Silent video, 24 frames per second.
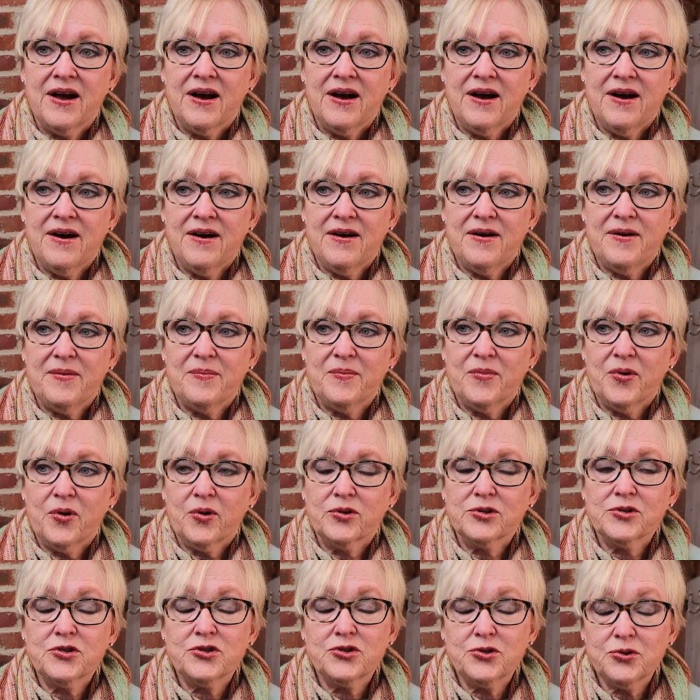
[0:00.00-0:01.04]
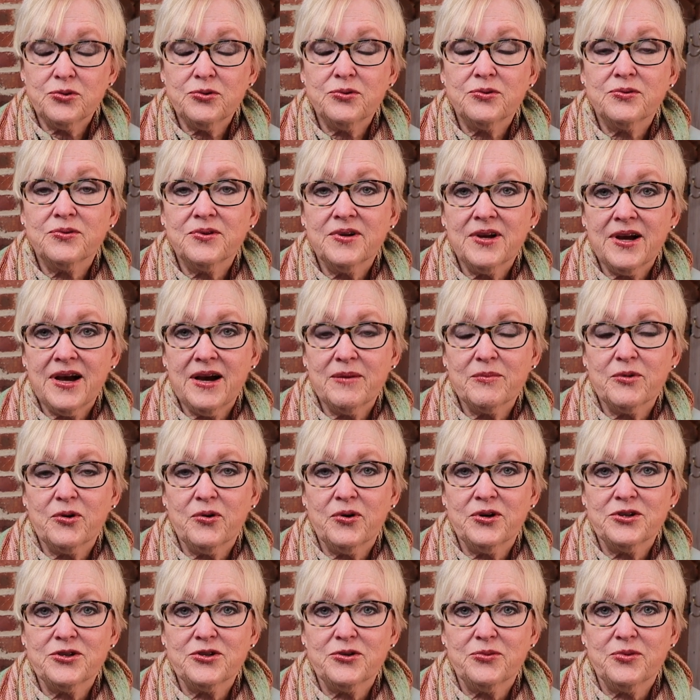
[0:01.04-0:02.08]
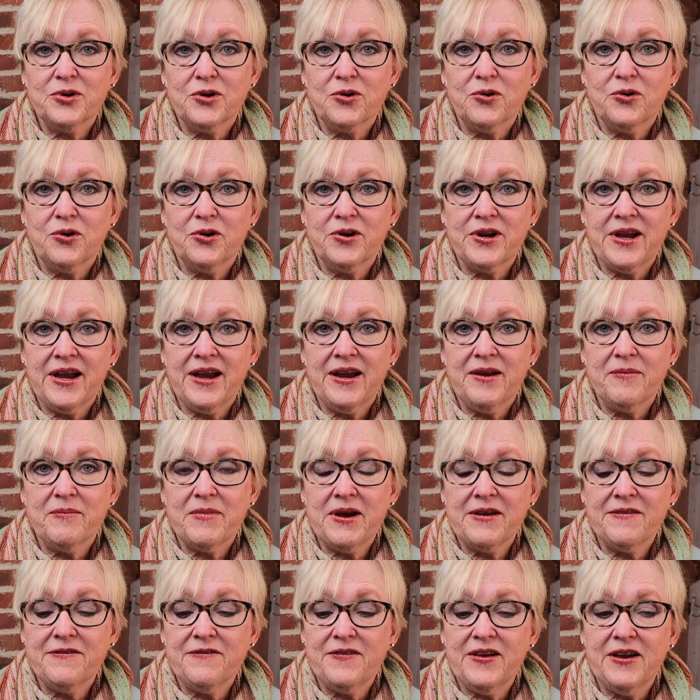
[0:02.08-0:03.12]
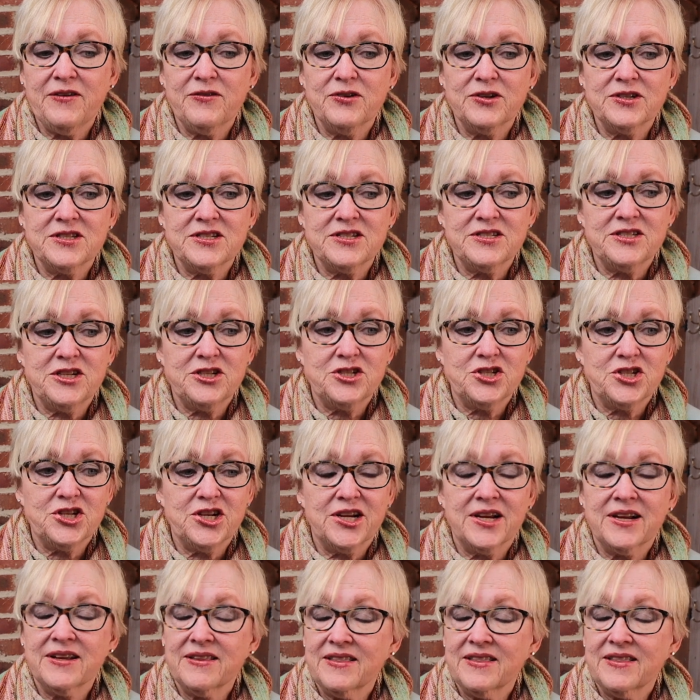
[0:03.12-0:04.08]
or soon, I'm going to record my favorite stitching,